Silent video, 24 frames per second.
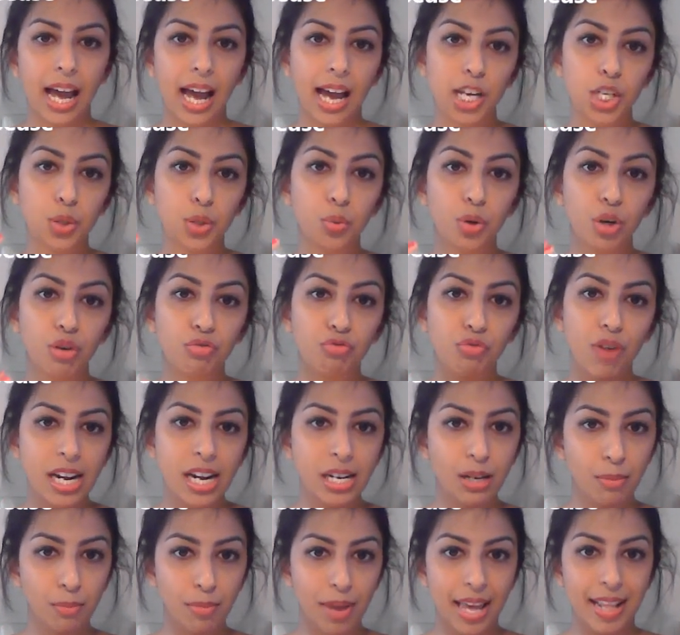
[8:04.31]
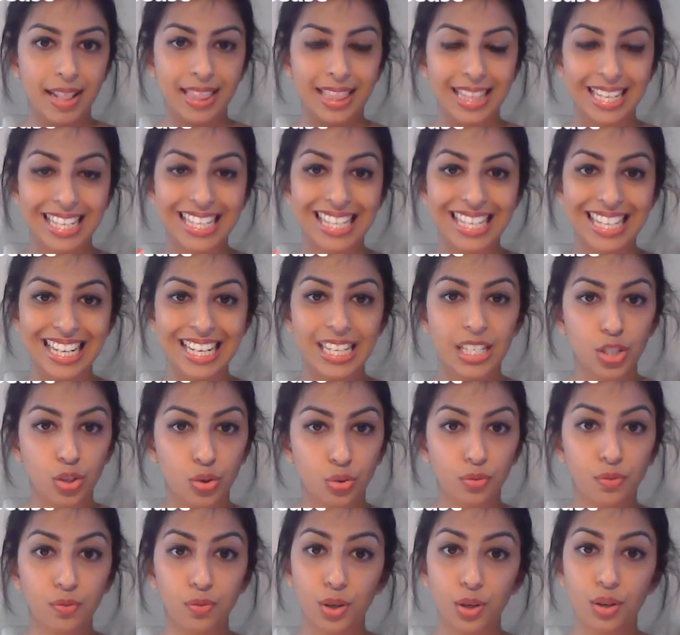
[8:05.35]
And you want to recommend the
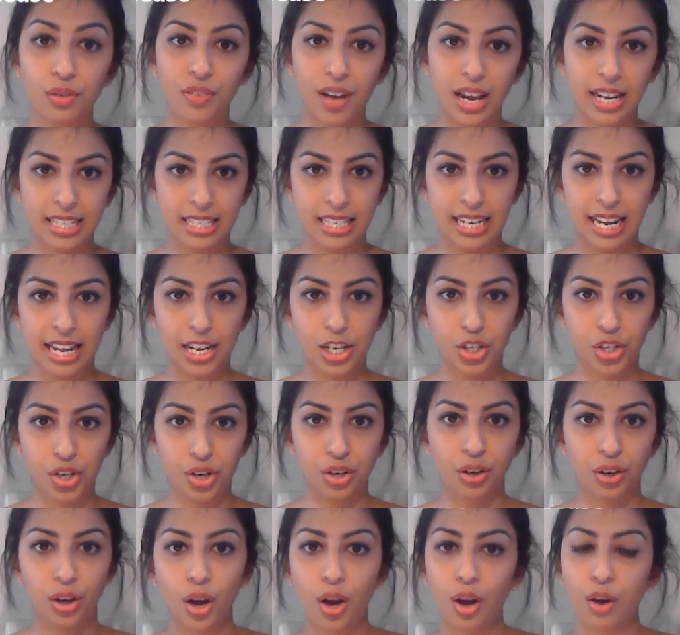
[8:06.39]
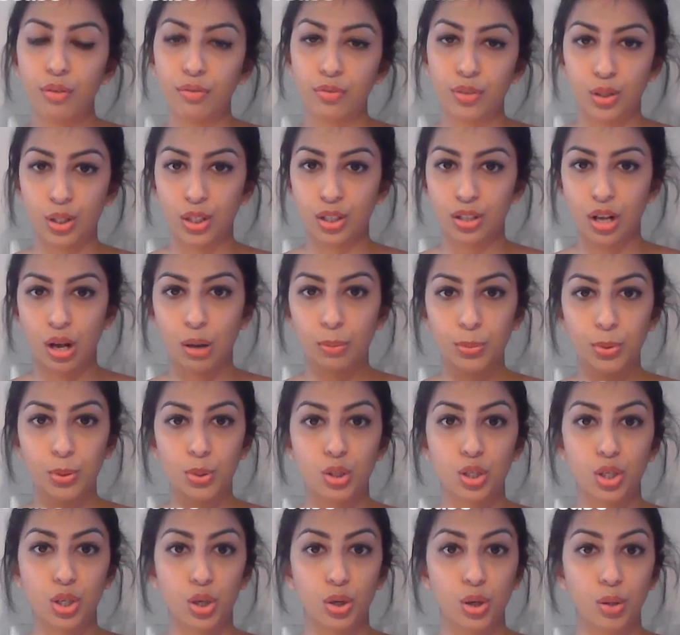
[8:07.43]
seasonal flu vaccination, for example,
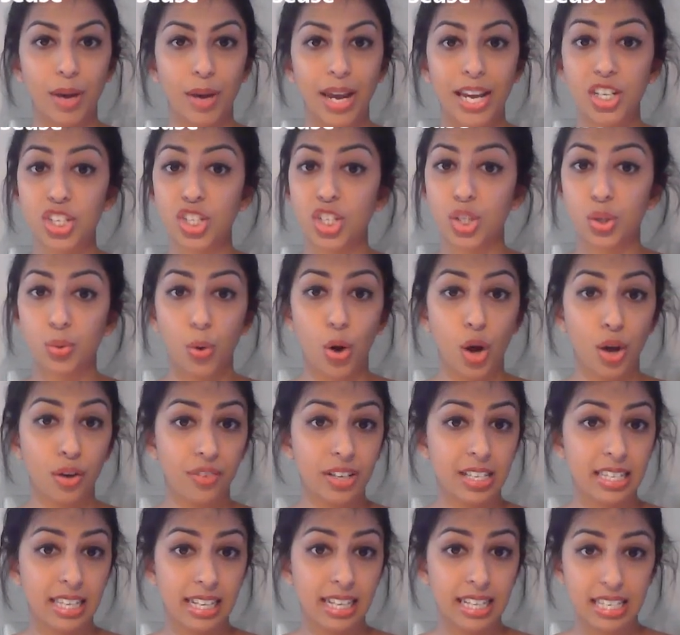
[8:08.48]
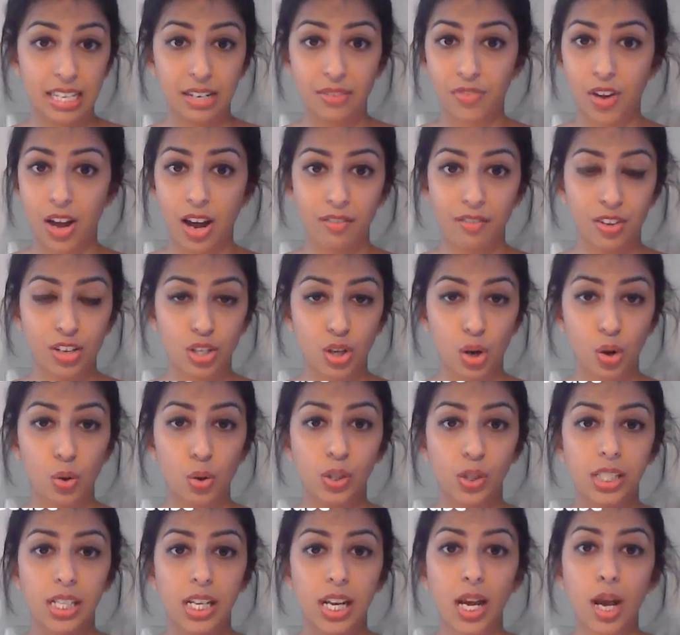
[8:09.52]
to patients who are over 65 years
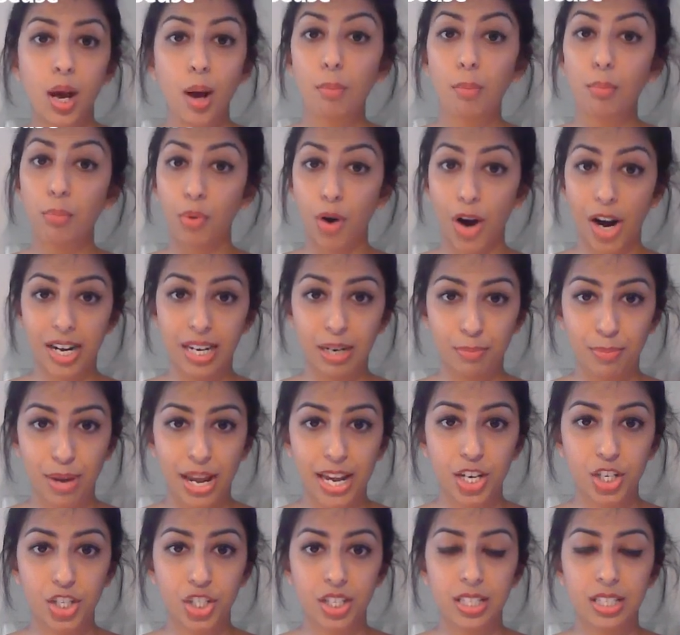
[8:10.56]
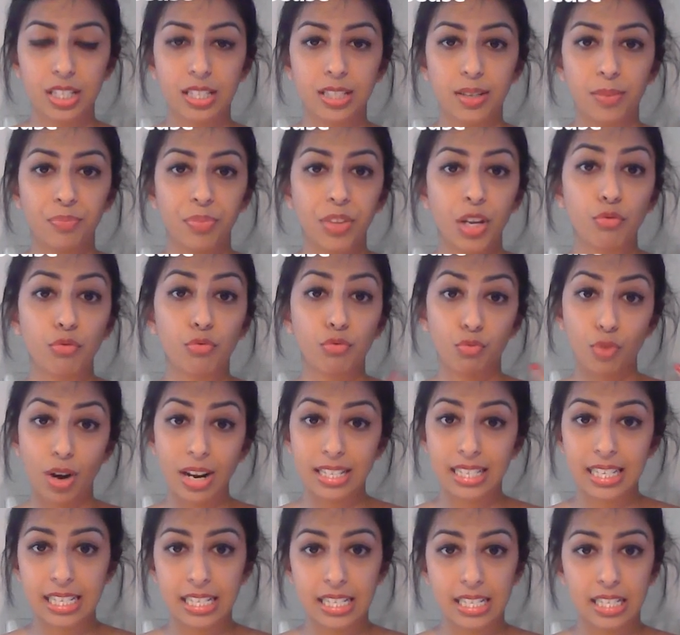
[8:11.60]
old, pregnant patients,
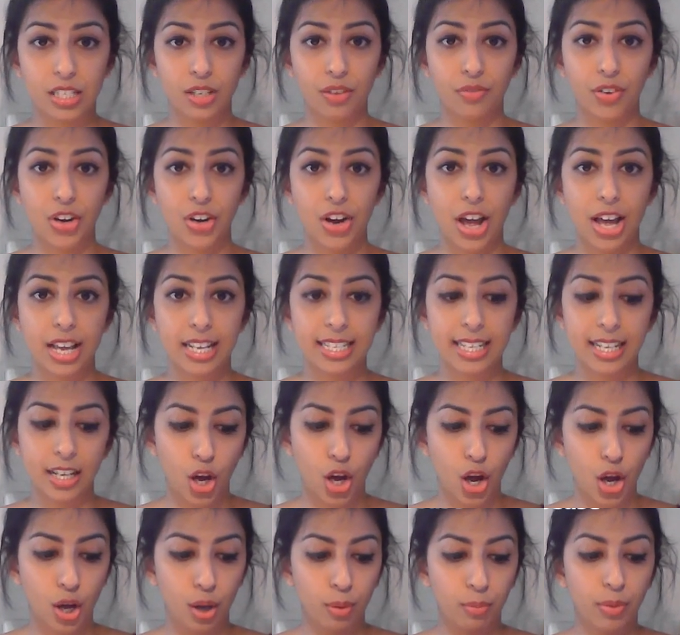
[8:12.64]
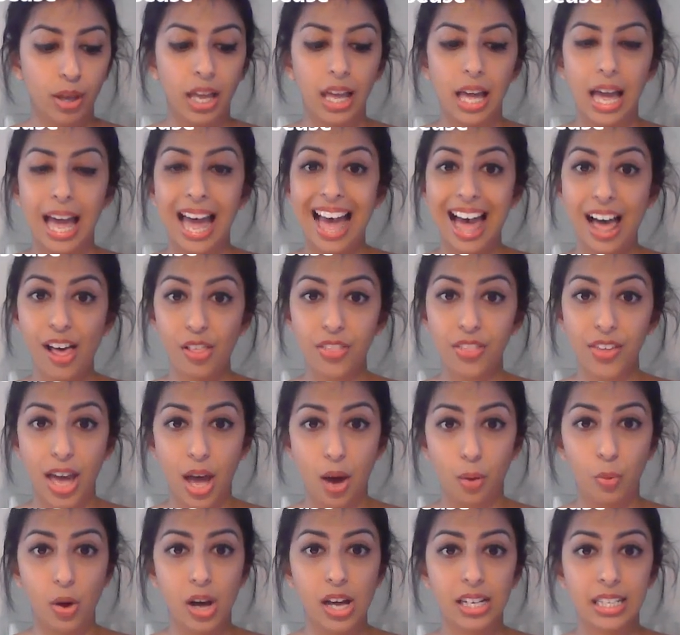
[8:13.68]
residents of a nursing home,
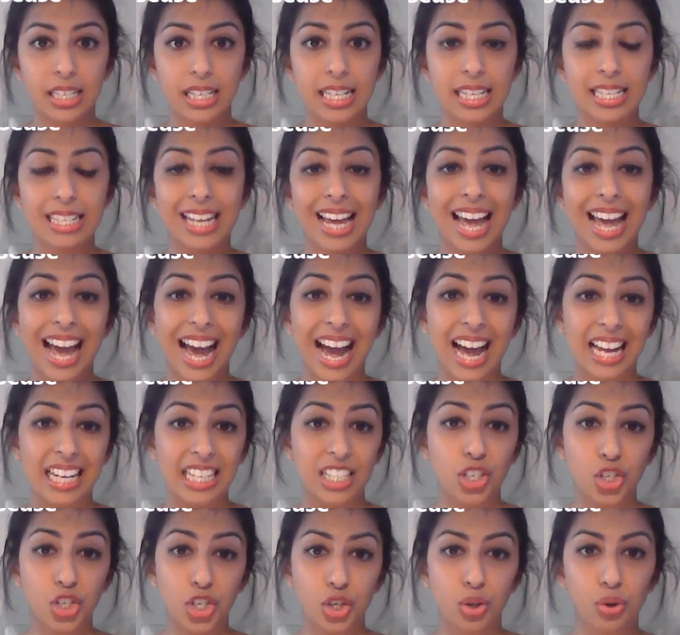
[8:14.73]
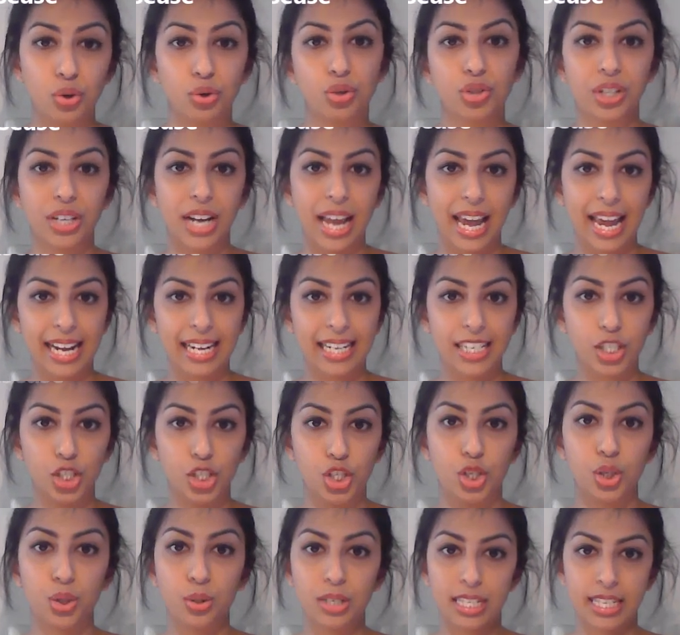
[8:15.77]
healthcare workers, and to children aged
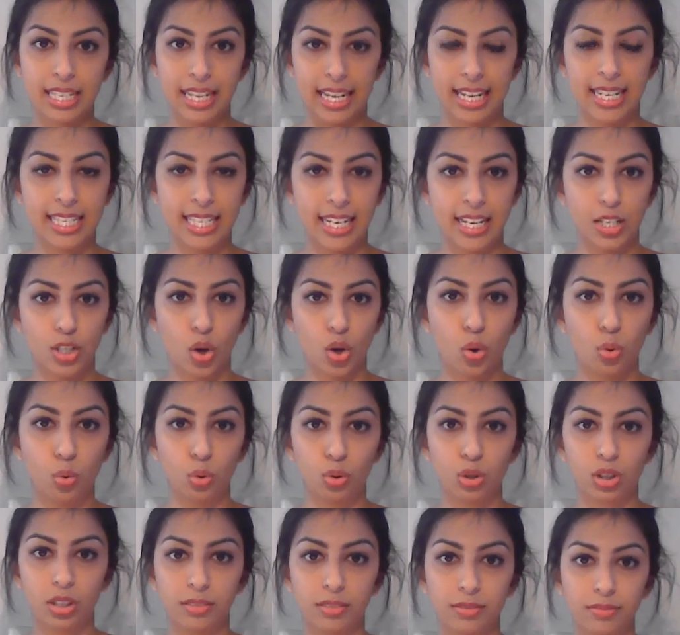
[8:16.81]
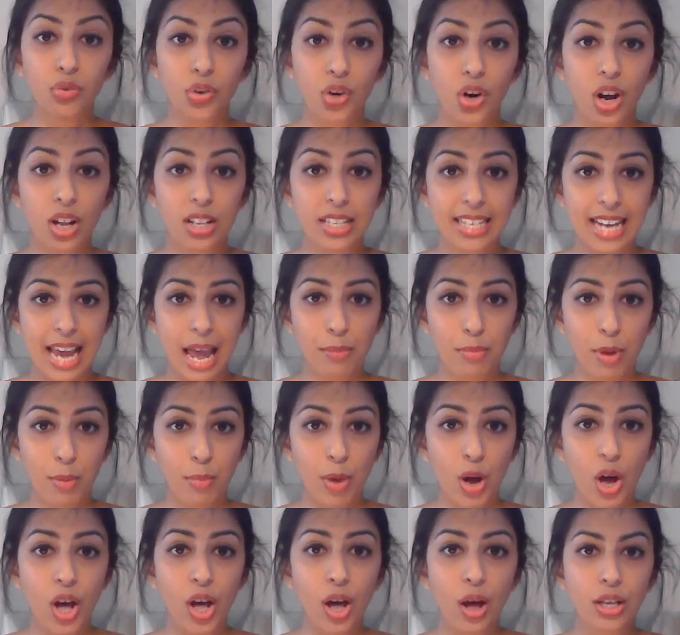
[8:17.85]
2 to 6 years old. With regards to
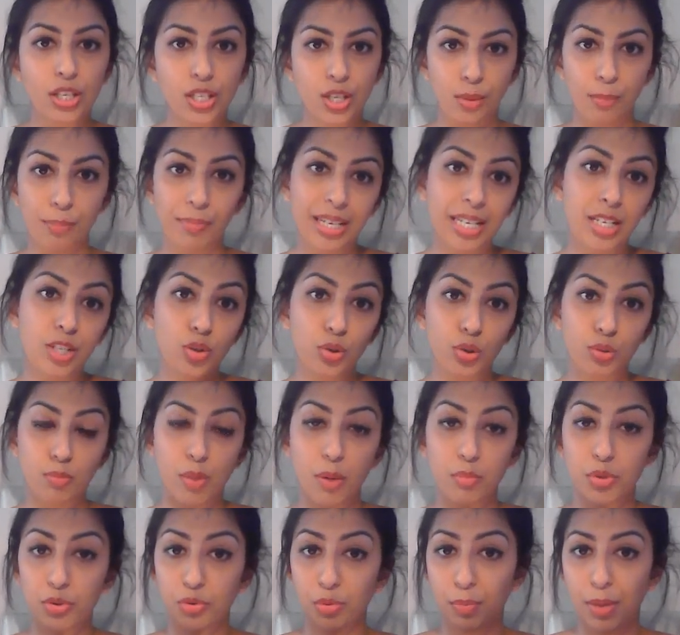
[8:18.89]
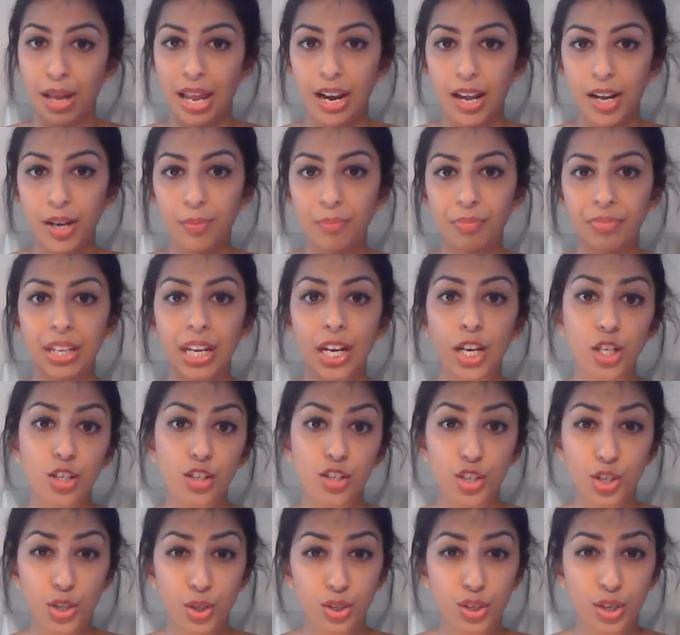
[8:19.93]
MMR, so measles, mumps, rubella,
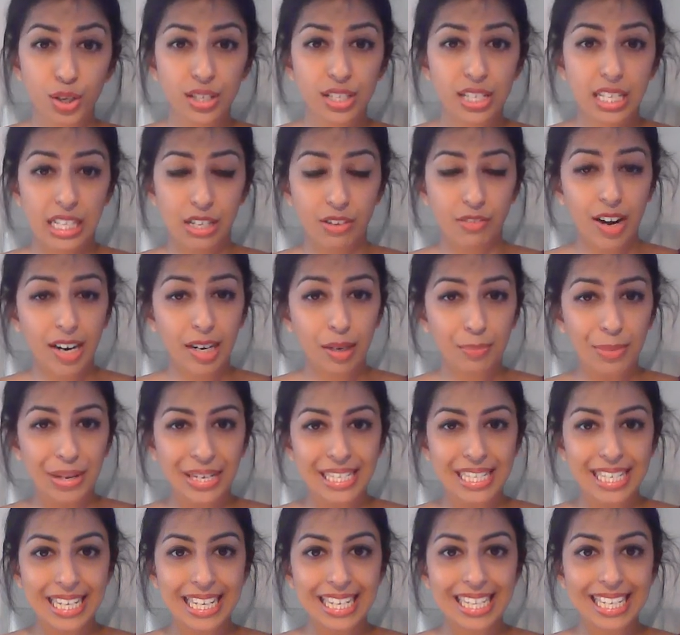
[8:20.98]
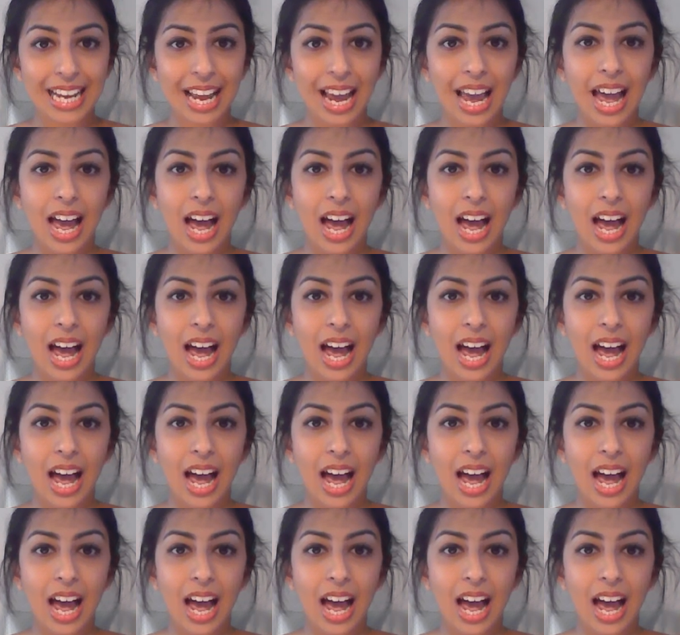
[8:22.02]
2 doses are recommended.